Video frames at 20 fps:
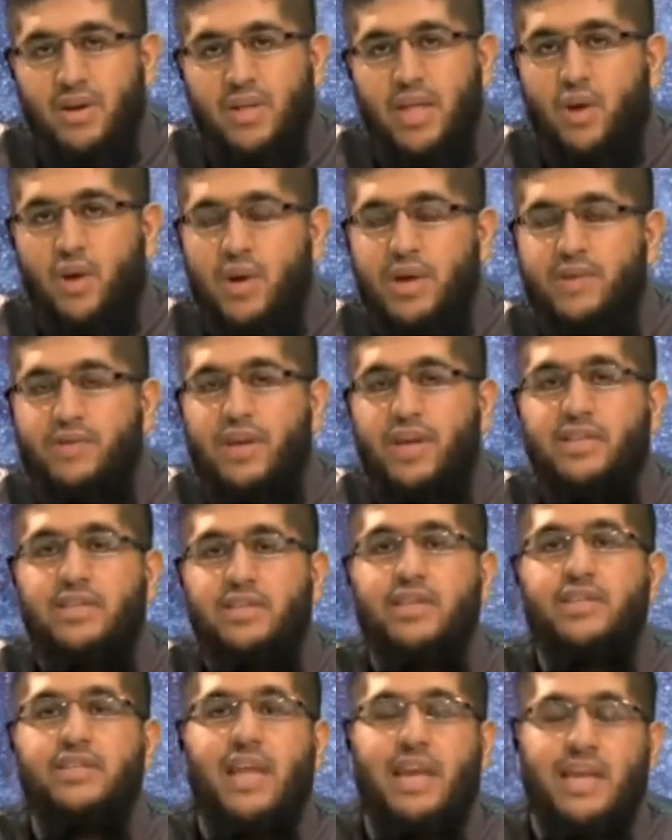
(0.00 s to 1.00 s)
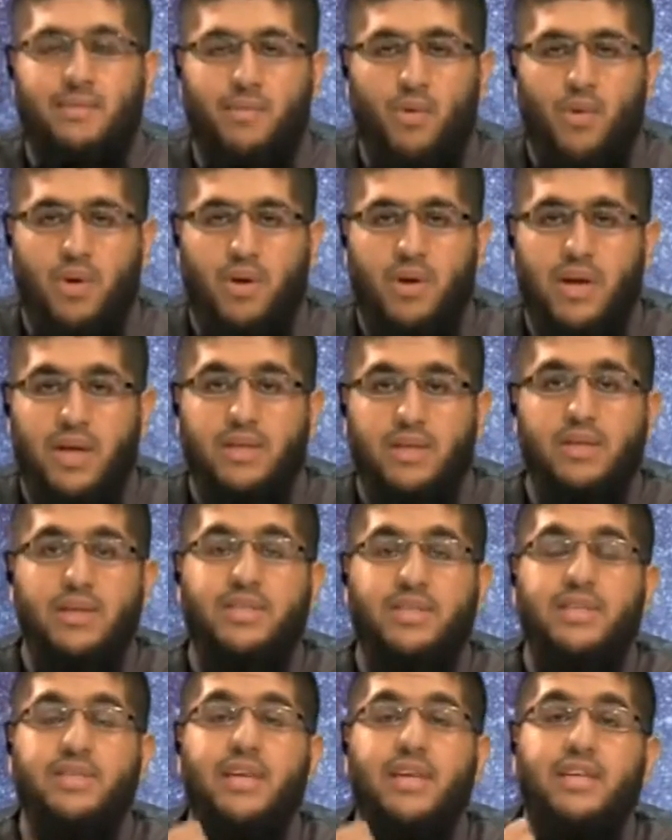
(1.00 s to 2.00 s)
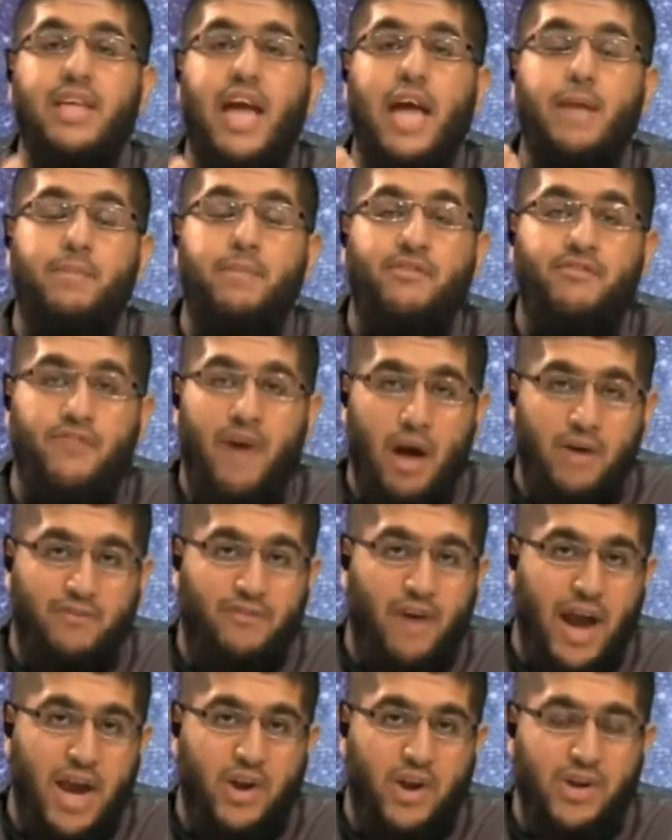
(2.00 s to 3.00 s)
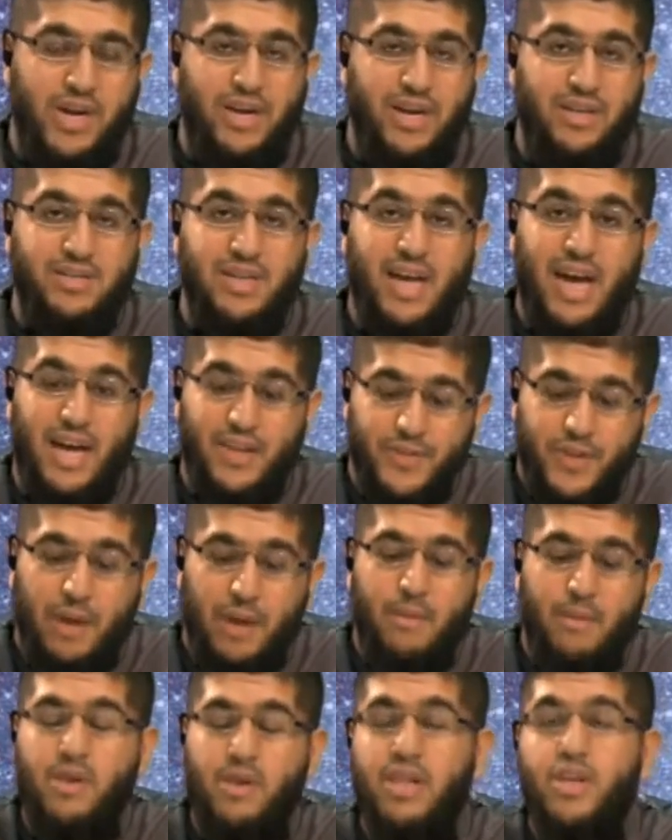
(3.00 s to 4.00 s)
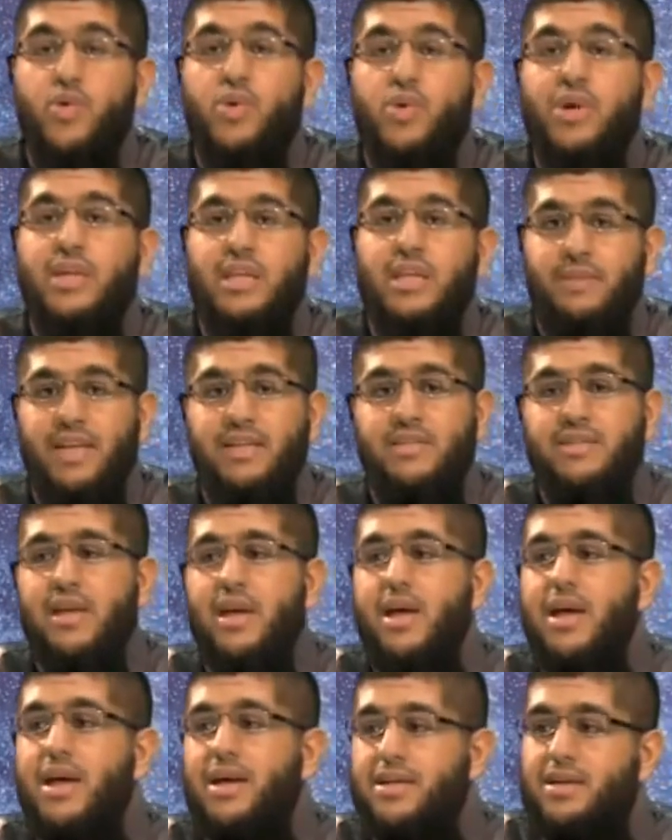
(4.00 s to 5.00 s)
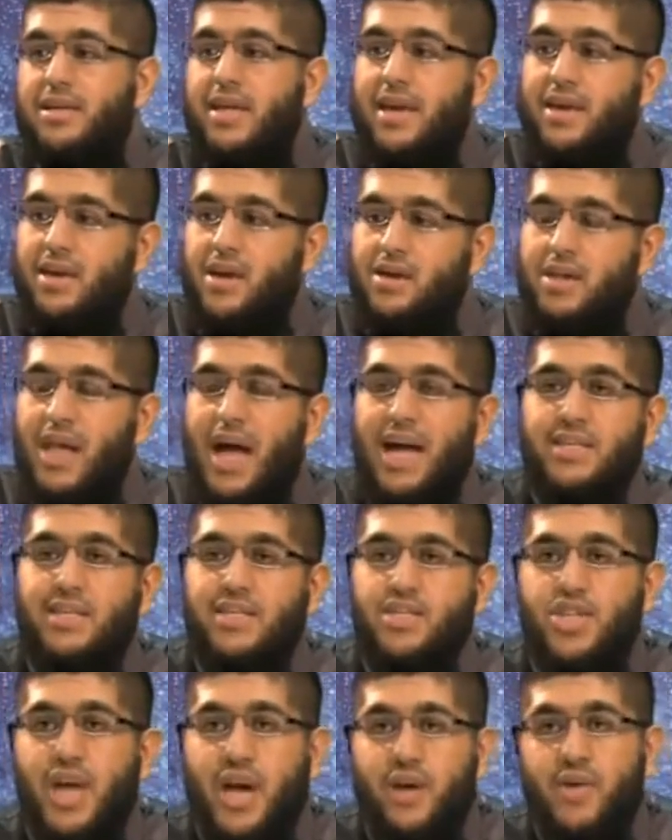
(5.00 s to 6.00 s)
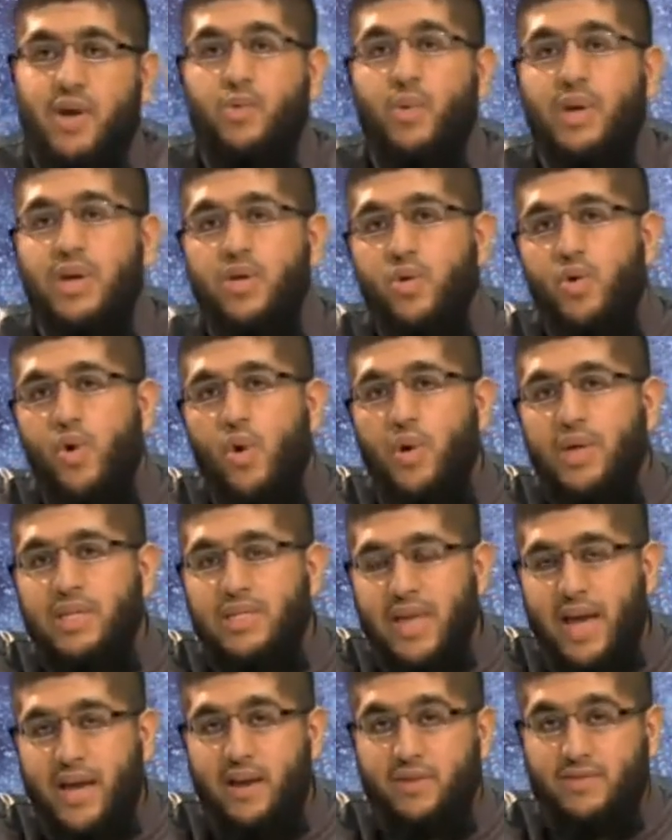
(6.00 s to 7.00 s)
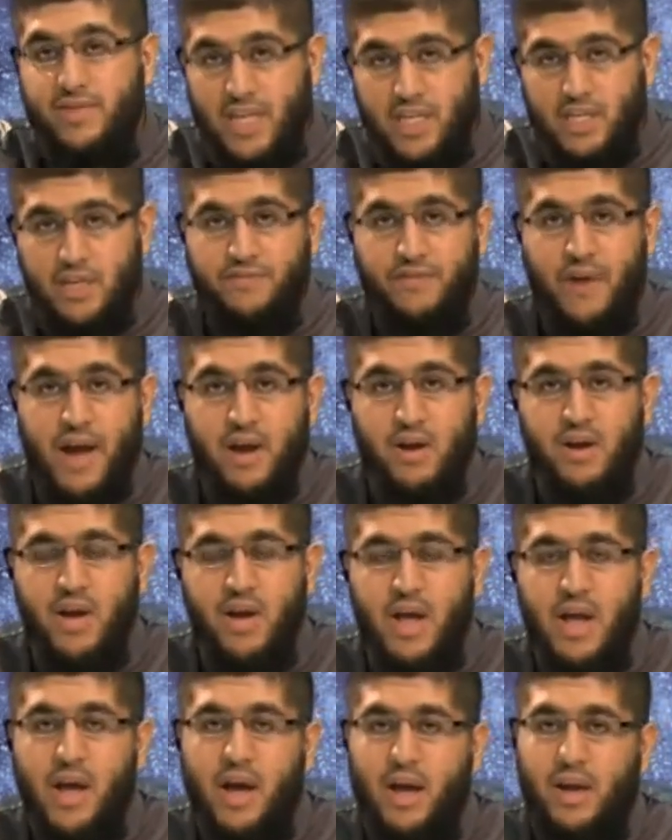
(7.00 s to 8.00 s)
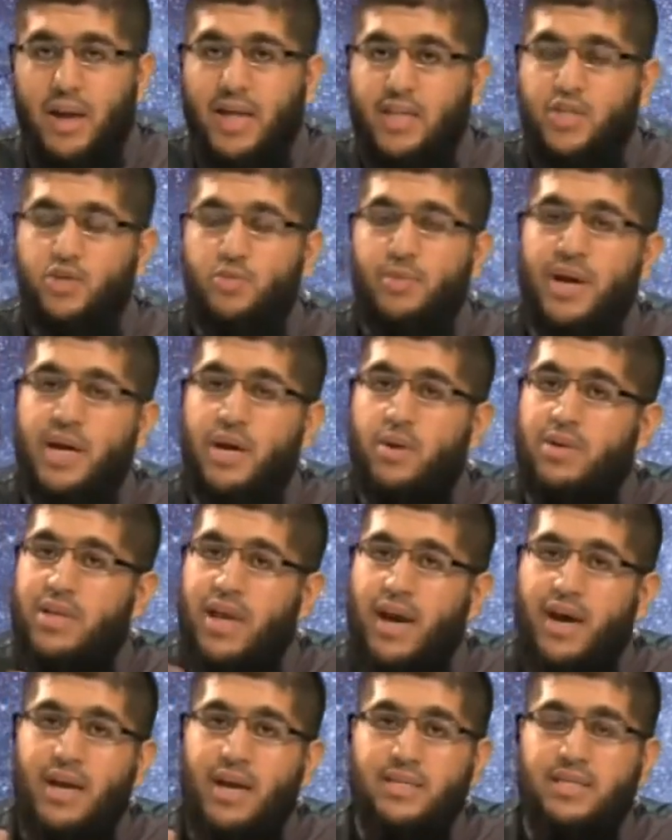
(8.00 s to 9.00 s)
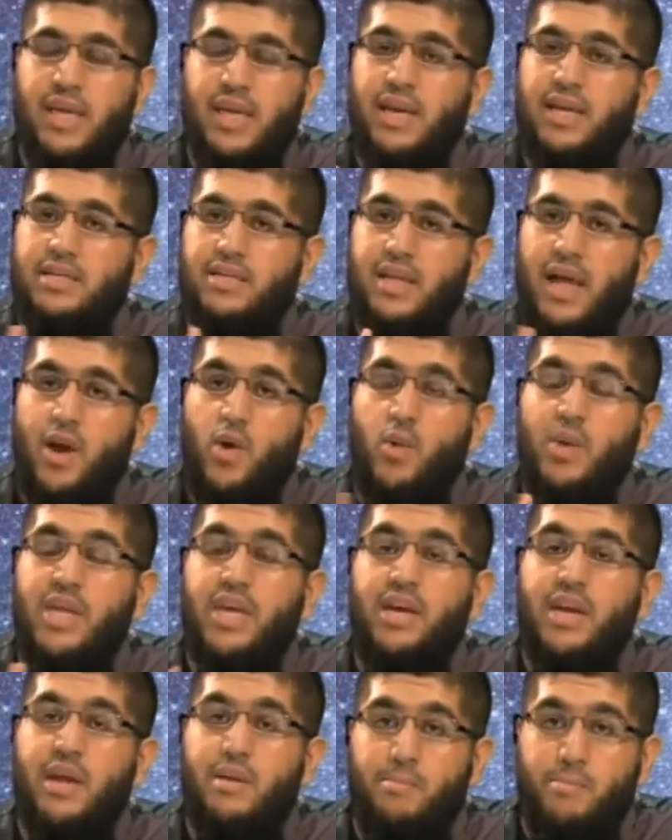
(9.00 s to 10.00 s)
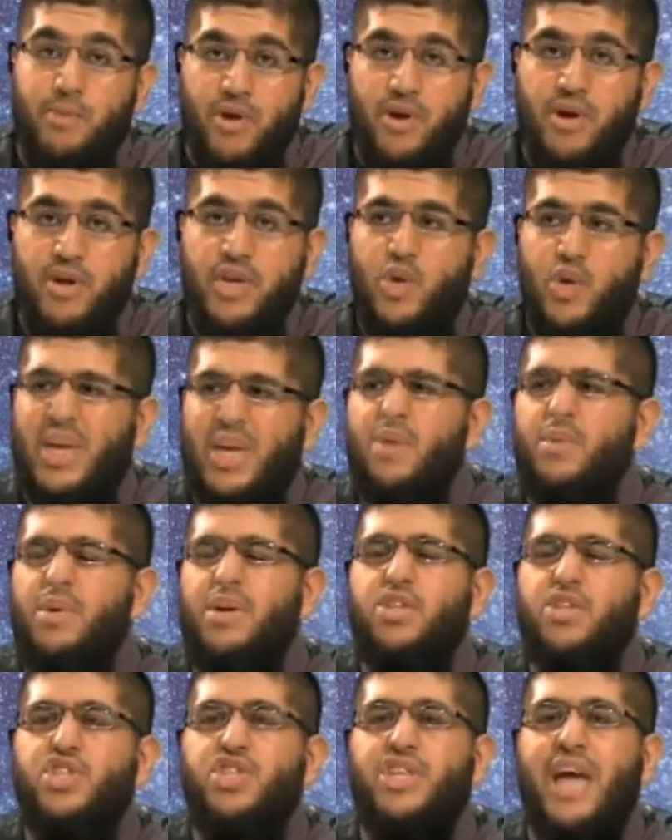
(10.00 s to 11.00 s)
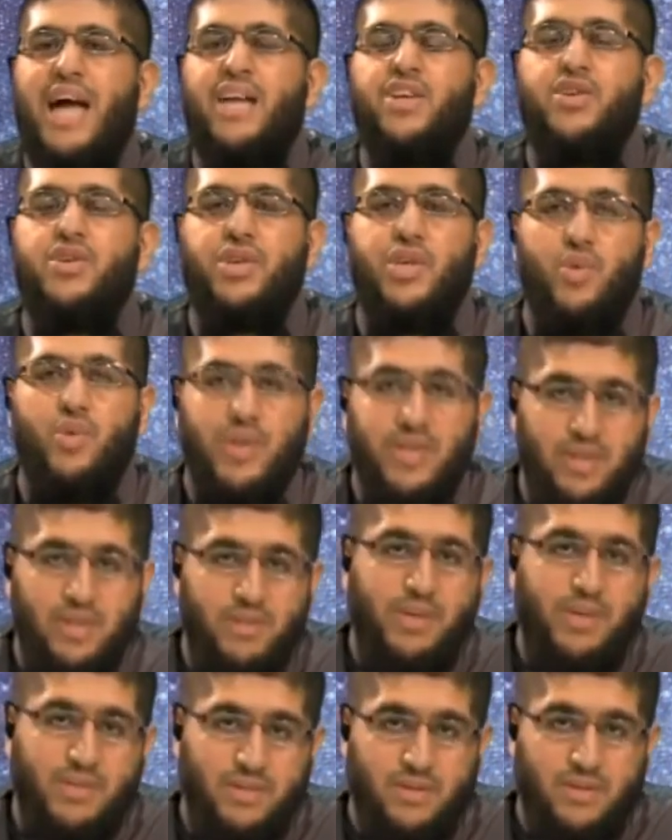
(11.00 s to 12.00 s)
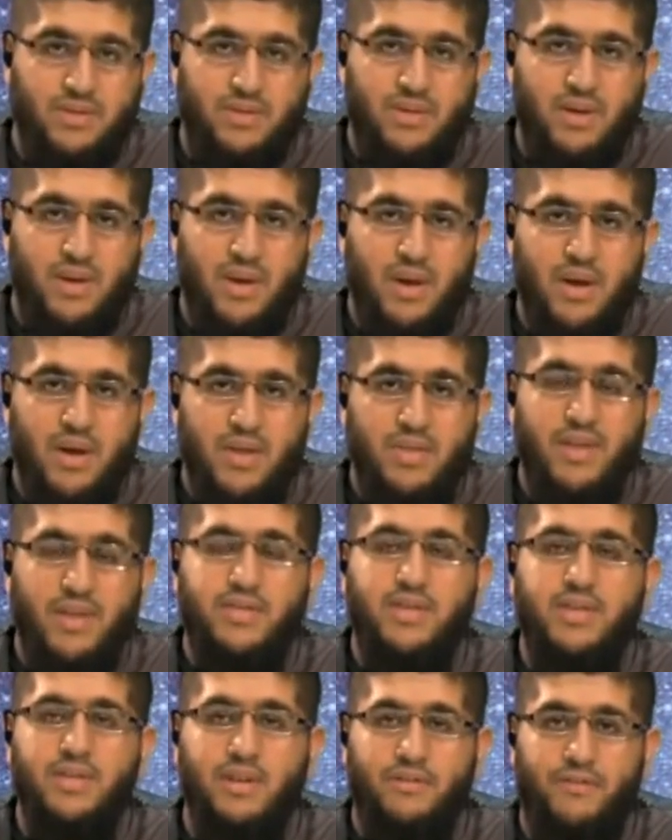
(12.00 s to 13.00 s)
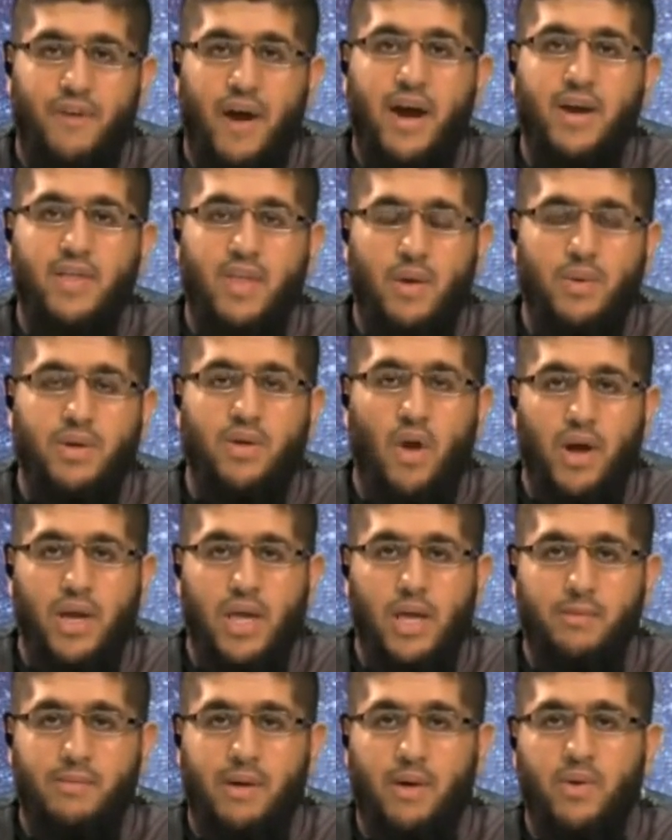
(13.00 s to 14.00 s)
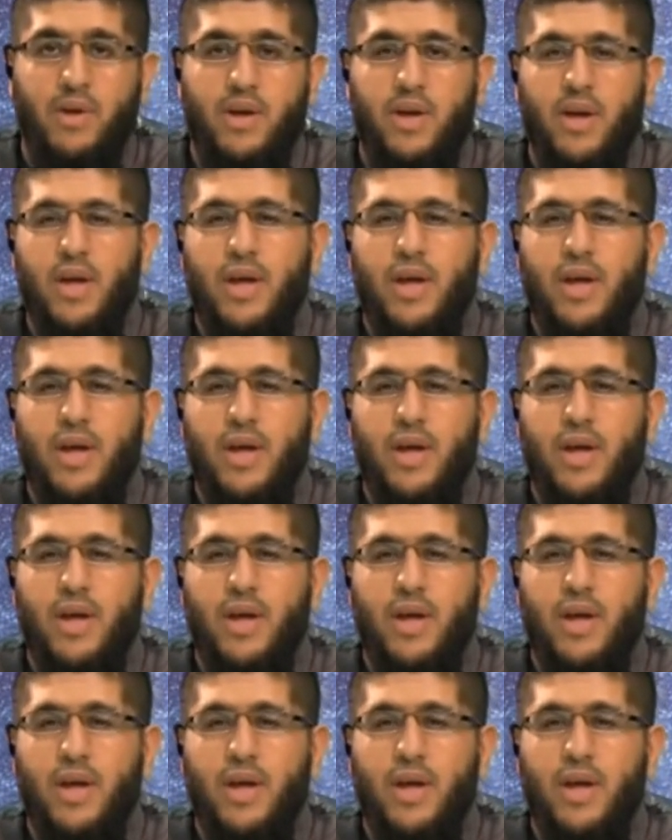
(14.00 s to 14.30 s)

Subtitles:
They don't even exist anymore. This is the type of fire it is. Hattama literally means to take a glass and shatter it. When you go inside of such a fire, Allah subhanahu wa ta'ala is saying it's not only going to burn you, it will shatter you into pieces. This is the fire that we're talking about.